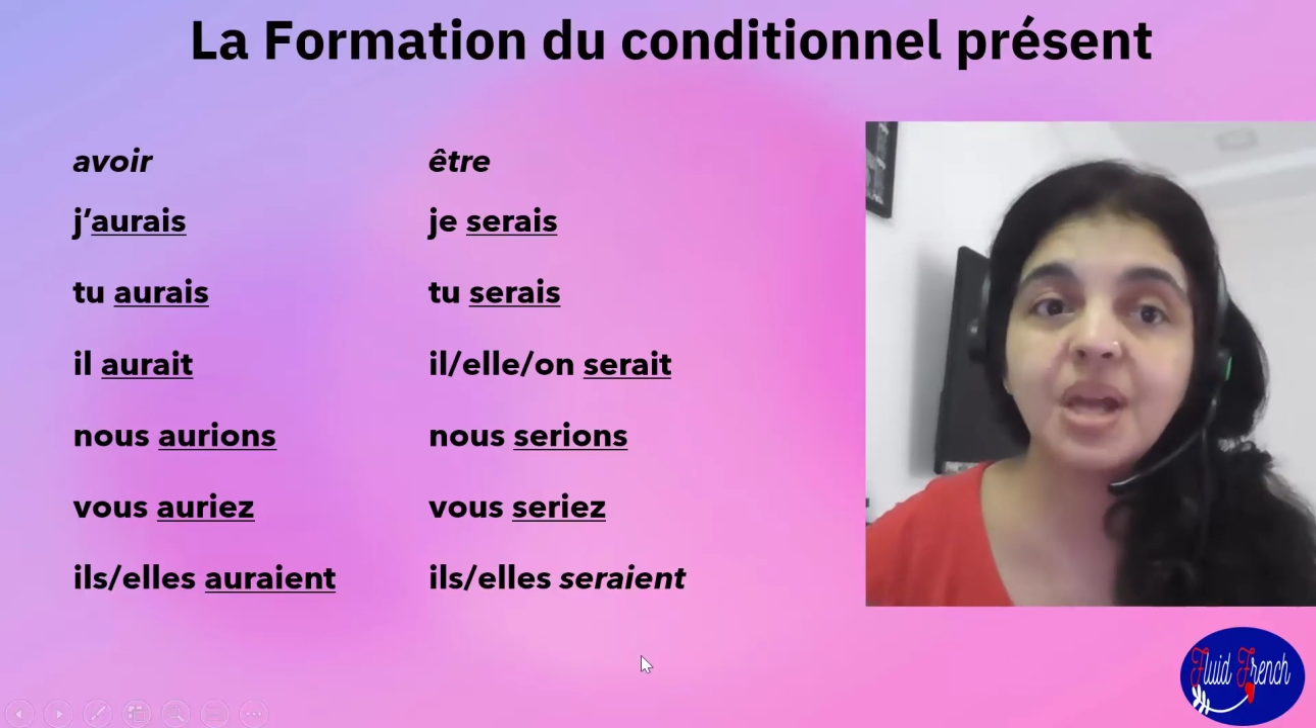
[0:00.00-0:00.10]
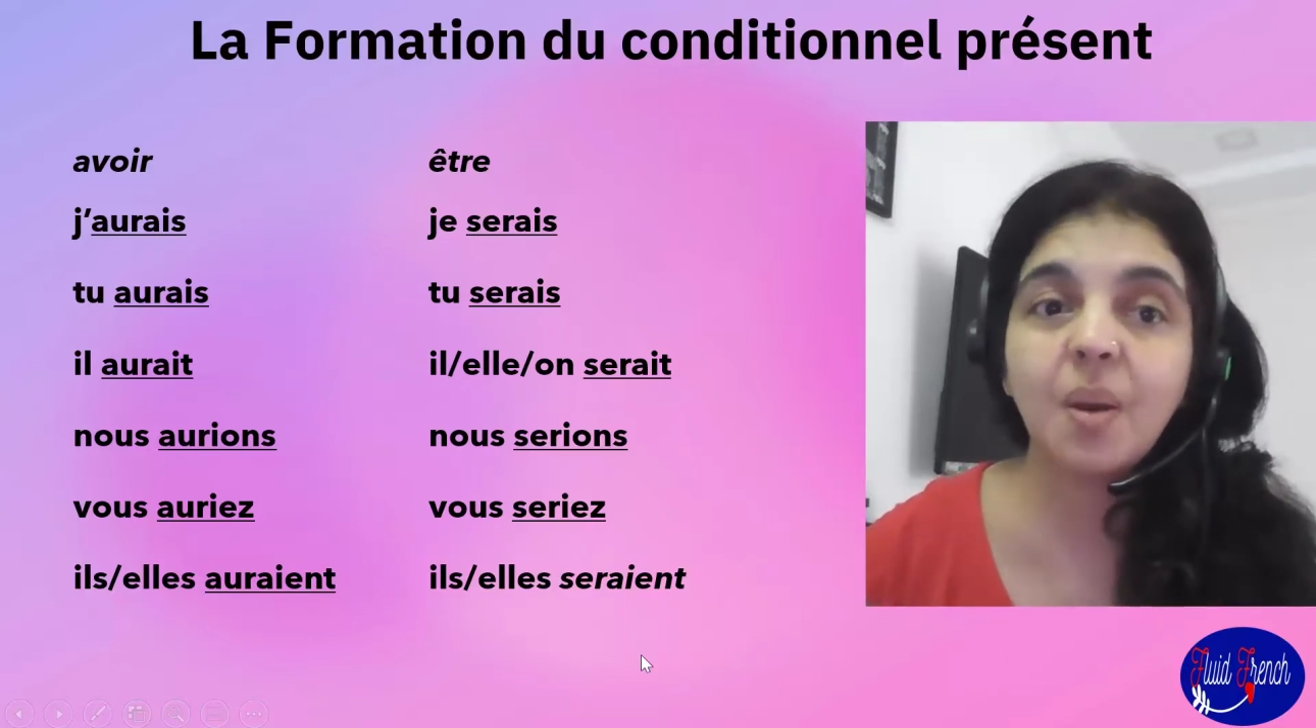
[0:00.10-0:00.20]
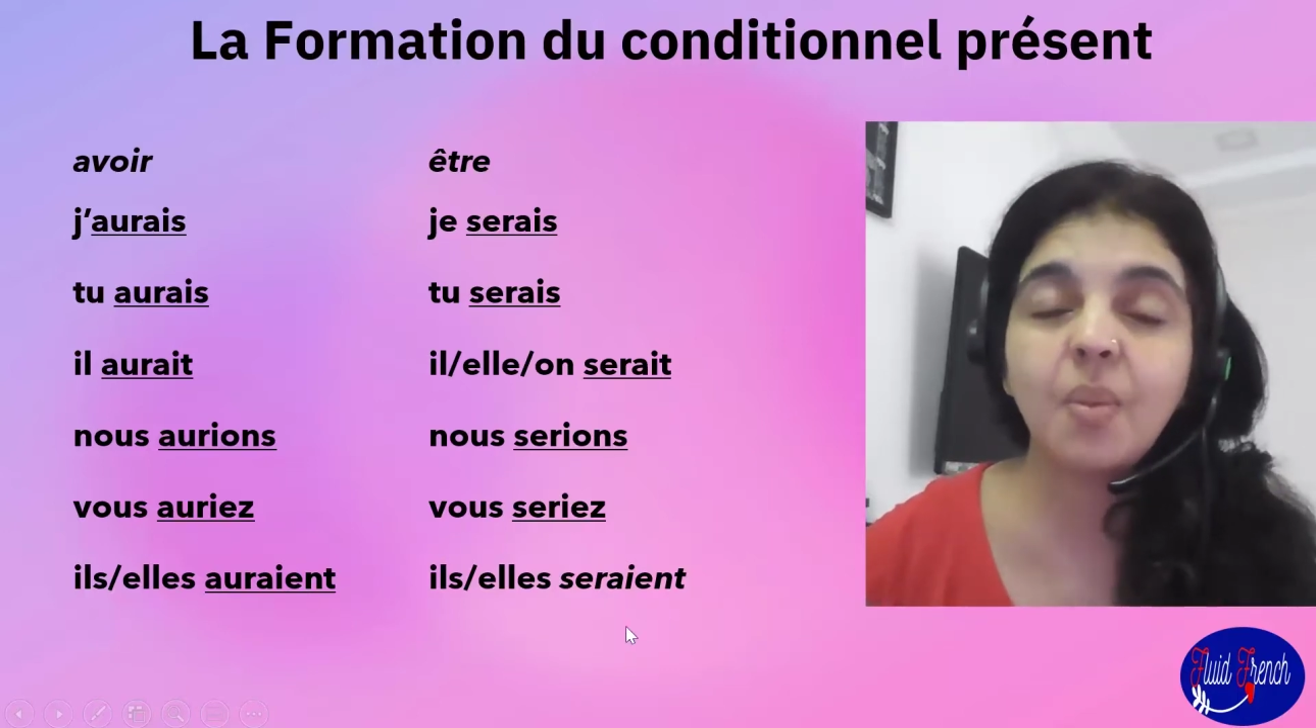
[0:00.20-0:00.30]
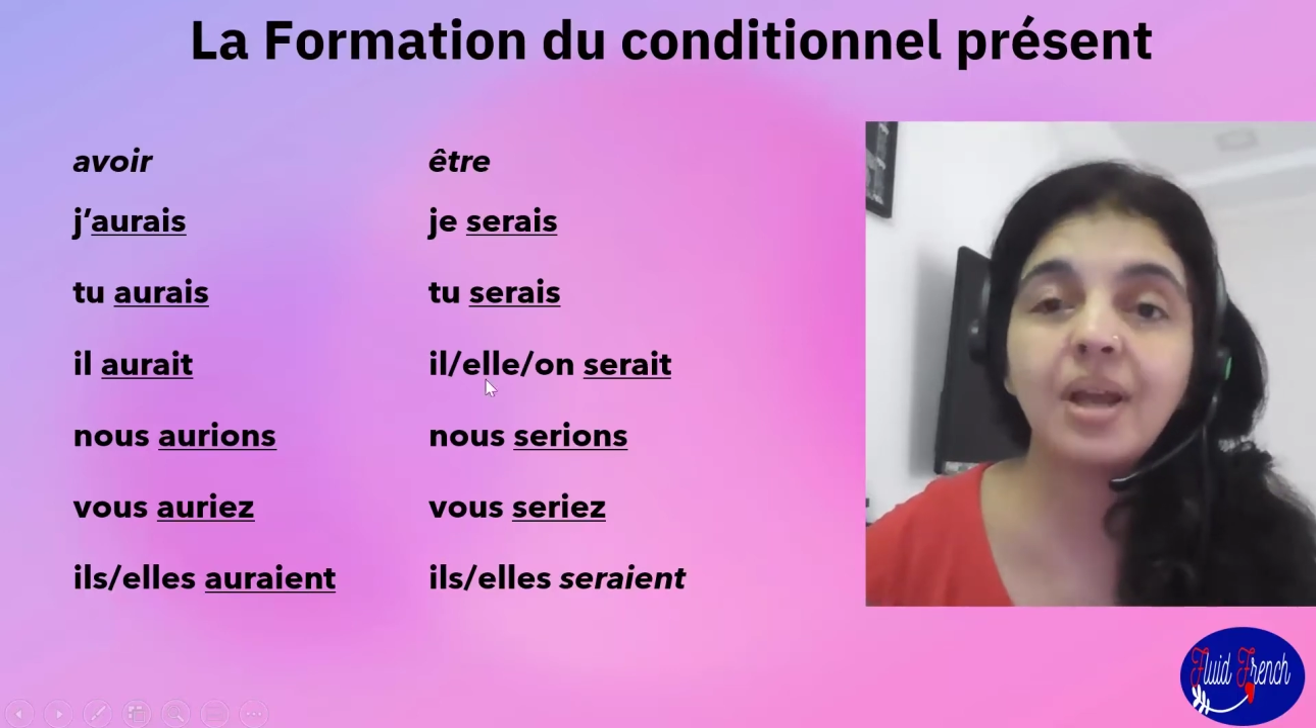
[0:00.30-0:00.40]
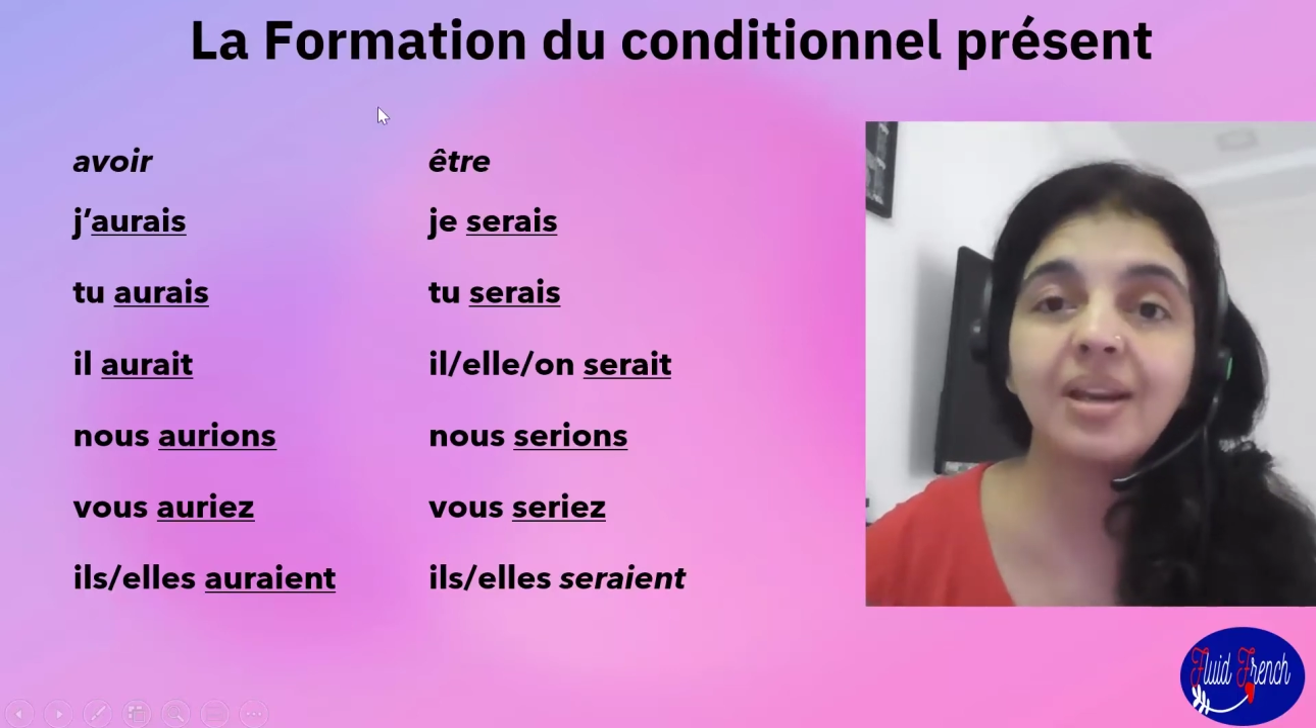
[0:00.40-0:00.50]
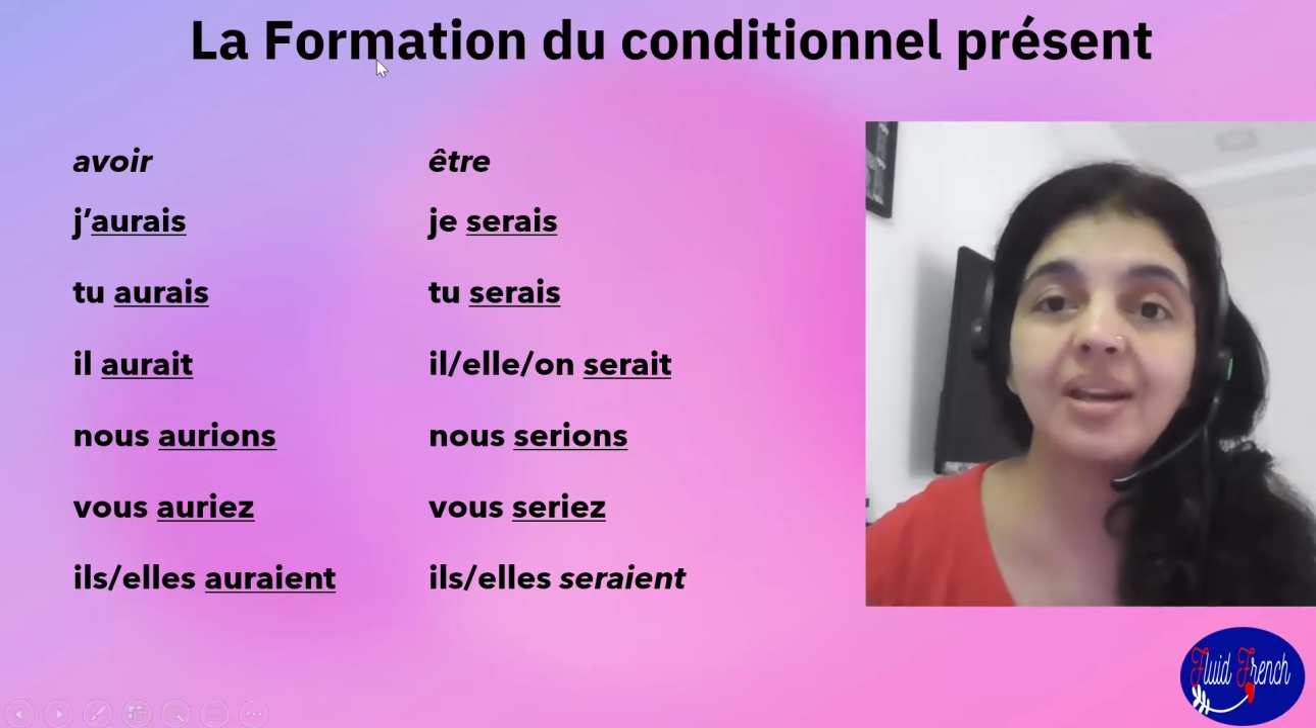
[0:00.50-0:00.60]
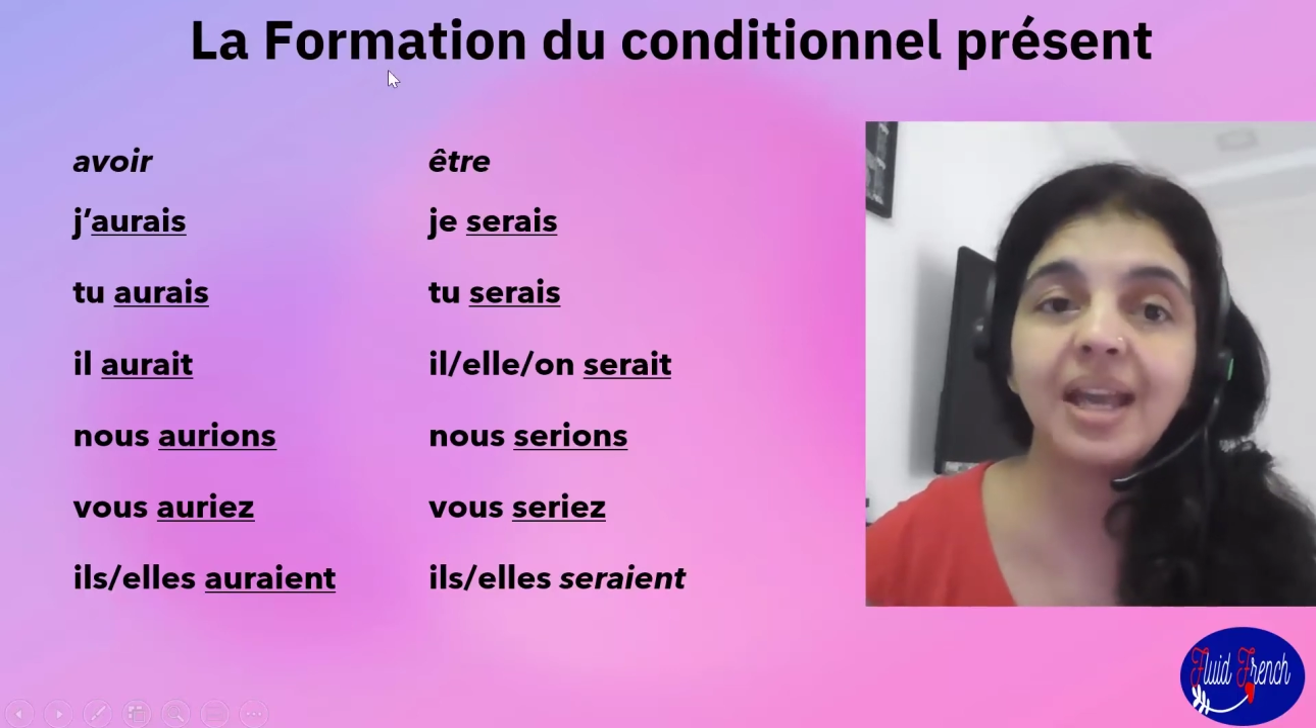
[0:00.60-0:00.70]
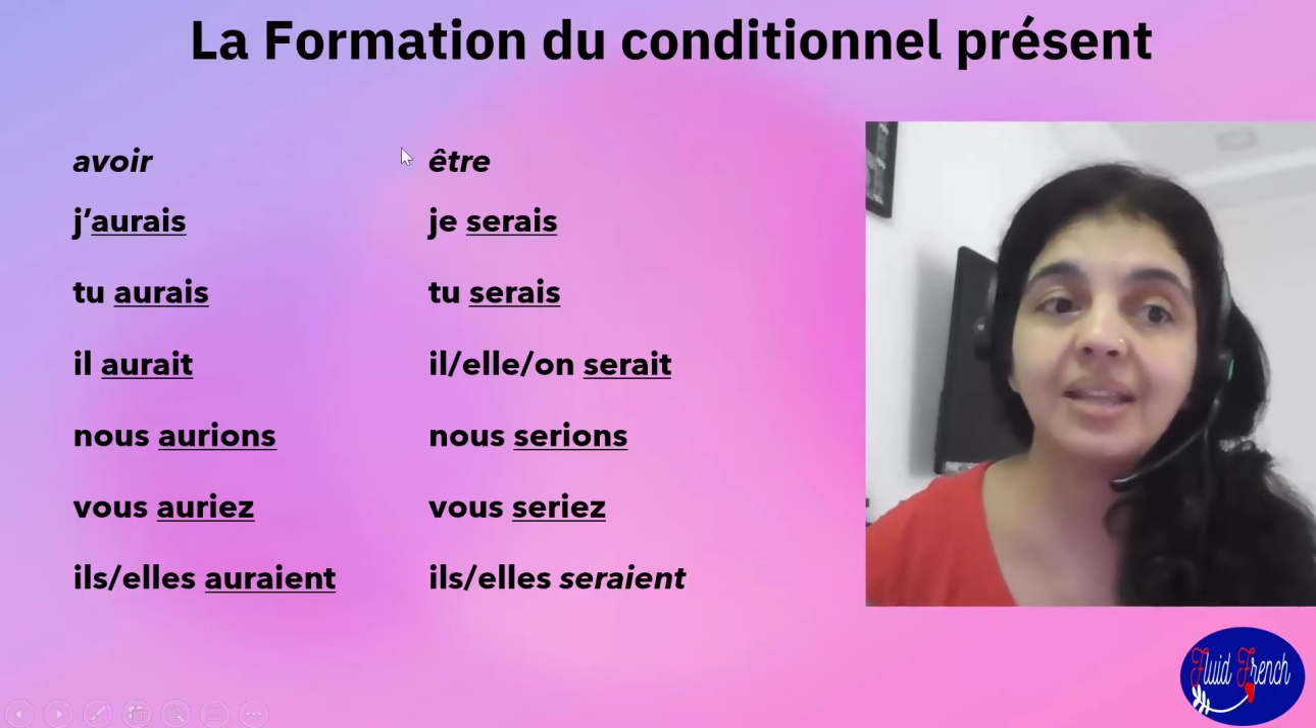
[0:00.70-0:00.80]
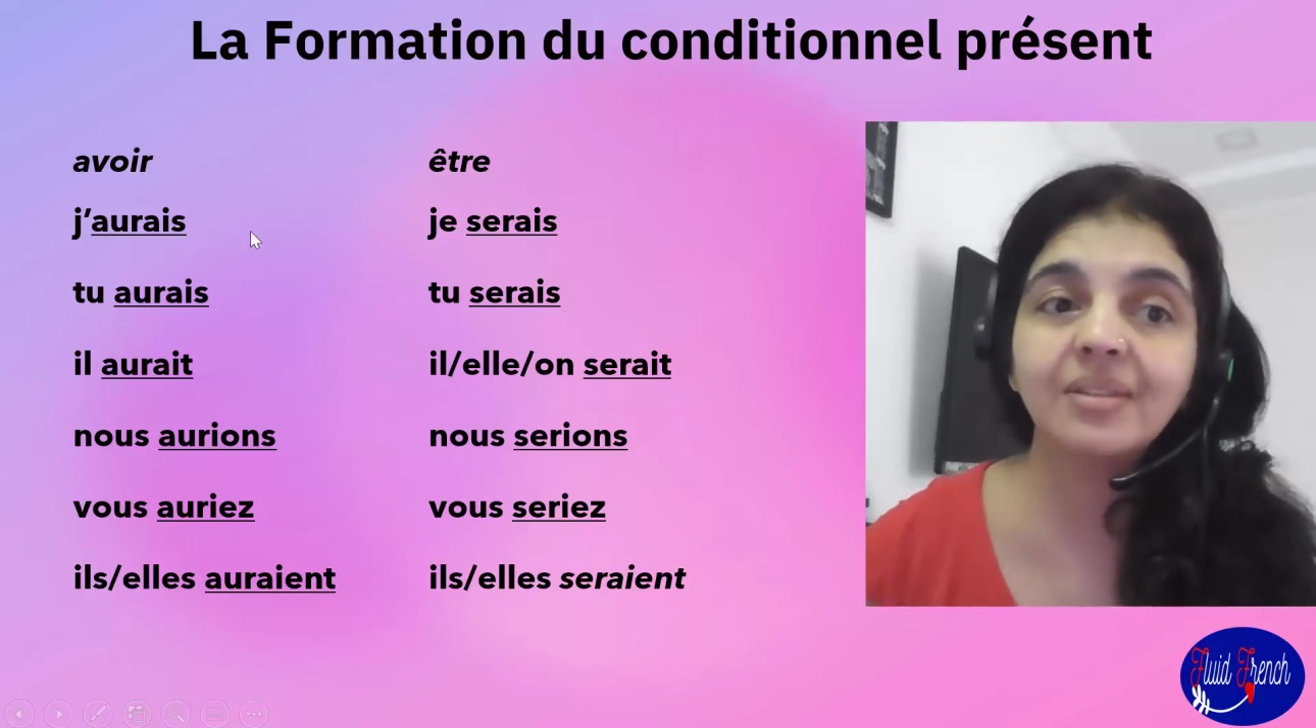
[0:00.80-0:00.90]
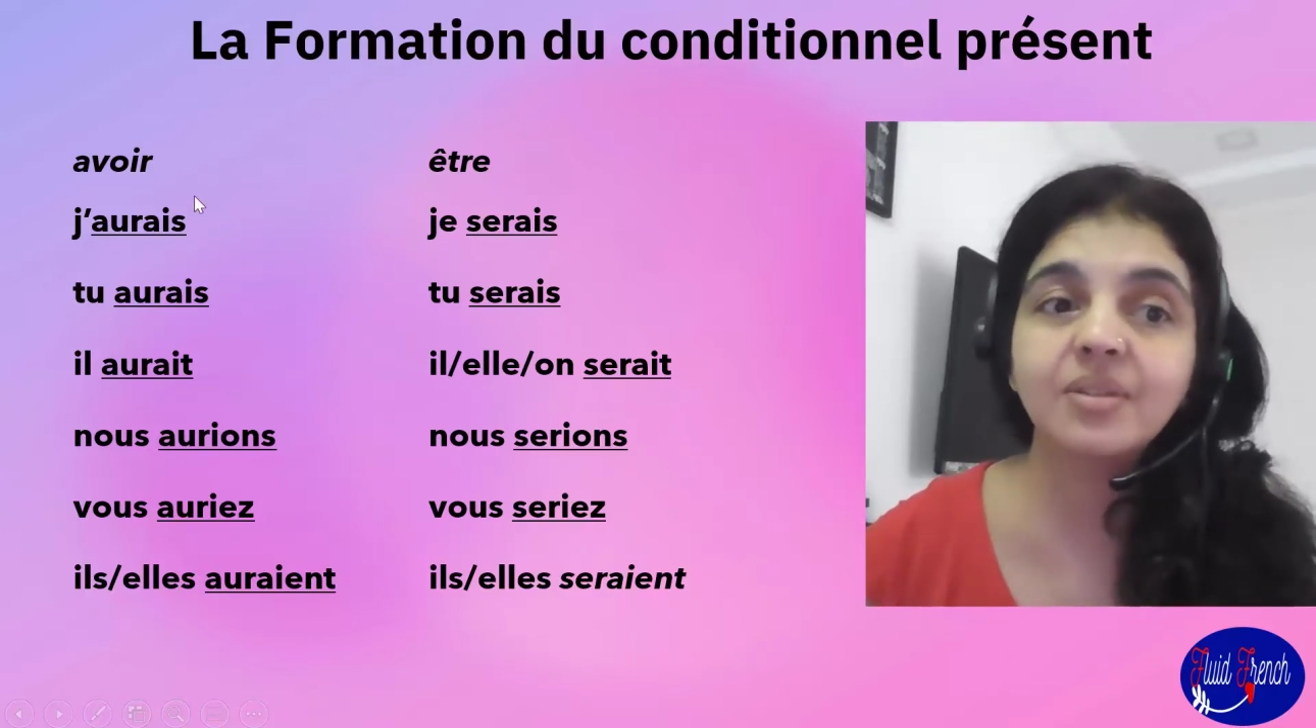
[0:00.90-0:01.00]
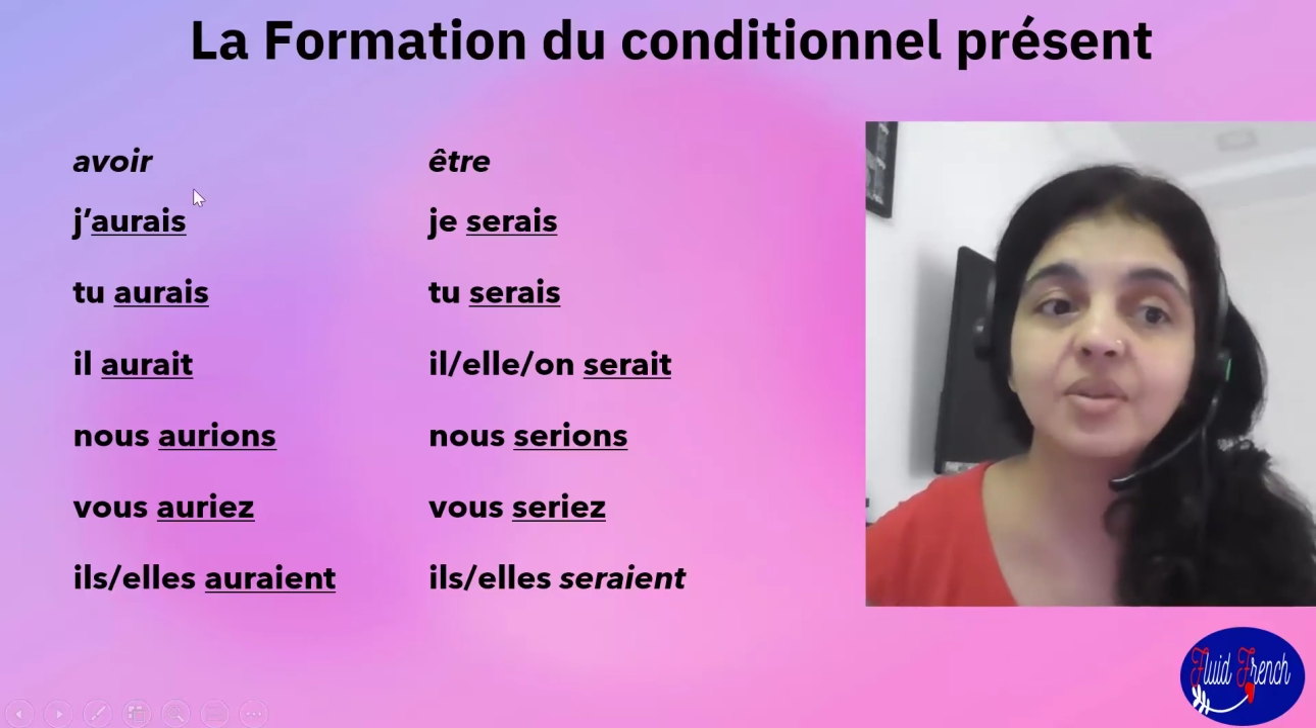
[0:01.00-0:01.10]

avoir and être.